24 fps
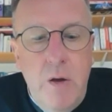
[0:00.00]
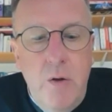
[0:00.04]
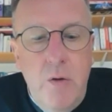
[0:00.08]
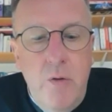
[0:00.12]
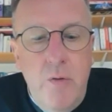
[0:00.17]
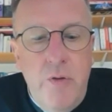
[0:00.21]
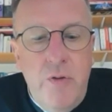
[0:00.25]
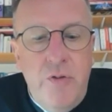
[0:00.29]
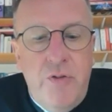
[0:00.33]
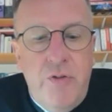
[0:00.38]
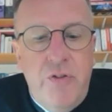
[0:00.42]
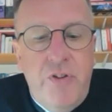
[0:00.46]

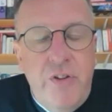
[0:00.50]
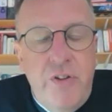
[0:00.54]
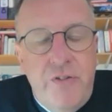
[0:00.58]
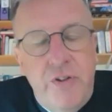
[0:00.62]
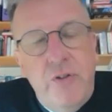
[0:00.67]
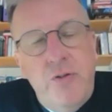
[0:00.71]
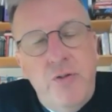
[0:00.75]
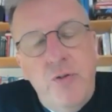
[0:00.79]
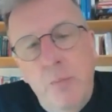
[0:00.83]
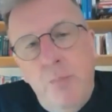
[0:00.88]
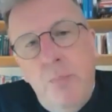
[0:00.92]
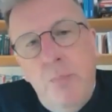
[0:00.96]
The
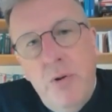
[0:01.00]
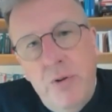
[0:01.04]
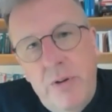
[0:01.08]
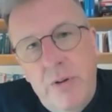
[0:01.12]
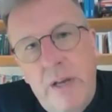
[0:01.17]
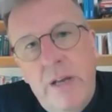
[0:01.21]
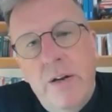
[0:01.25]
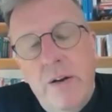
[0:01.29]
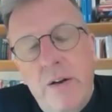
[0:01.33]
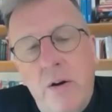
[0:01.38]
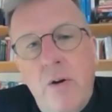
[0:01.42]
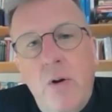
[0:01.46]
statistics you put
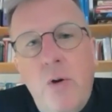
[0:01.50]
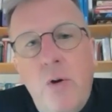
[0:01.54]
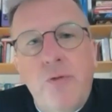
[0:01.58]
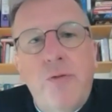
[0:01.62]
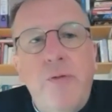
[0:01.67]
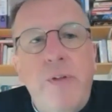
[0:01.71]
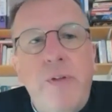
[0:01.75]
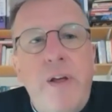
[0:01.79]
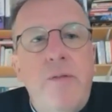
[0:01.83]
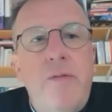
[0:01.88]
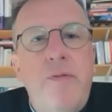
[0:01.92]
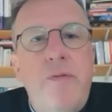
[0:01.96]
in are also
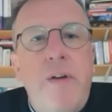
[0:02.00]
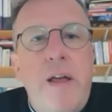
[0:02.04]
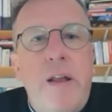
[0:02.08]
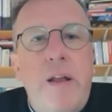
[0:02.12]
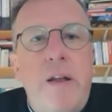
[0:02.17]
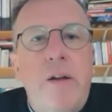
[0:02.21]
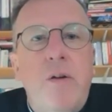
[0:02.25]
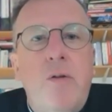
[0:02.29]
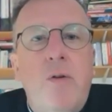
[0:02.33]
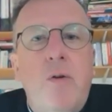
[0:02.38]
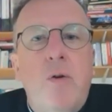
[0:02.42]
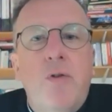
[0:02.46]
then fed
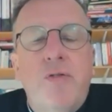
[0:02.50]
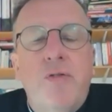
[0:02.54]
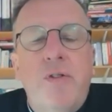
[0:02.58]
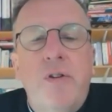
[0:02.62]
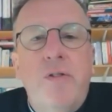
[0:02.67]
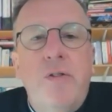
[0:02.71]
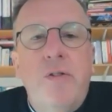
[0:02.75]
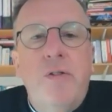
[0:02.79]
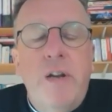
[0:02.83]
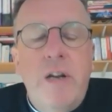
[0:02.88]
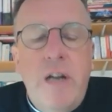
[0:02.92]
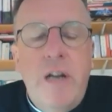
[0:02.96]
in, of course,
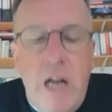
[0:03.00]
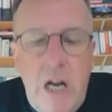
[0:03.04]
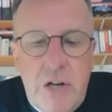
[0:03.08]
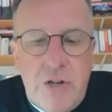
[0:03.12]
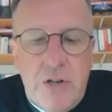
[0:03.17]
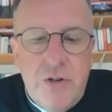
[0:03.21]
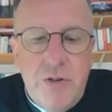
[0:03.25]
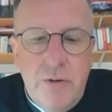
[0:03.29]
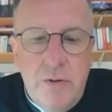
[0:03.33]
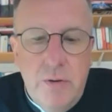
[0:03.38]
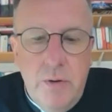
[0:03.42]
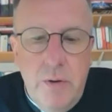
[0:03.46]
into the
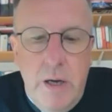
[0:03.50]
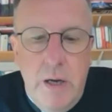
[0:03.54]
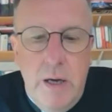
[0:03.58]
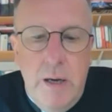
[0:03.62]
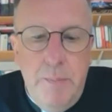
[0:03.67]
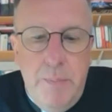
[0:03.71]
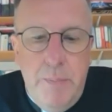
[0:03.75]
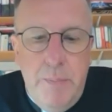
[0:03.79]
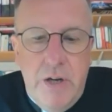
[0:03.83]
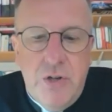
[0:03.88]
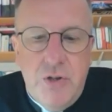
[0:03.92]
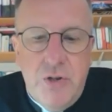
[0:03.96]
national
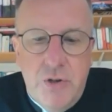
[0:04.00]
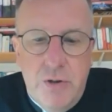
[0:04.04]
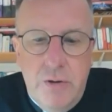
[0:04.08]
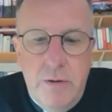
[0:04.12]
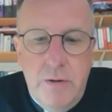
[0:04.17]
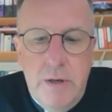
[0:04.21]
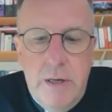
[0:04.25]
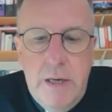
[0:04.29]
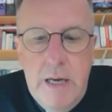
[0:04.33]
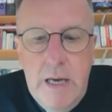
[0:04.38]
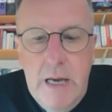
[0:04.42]
picture,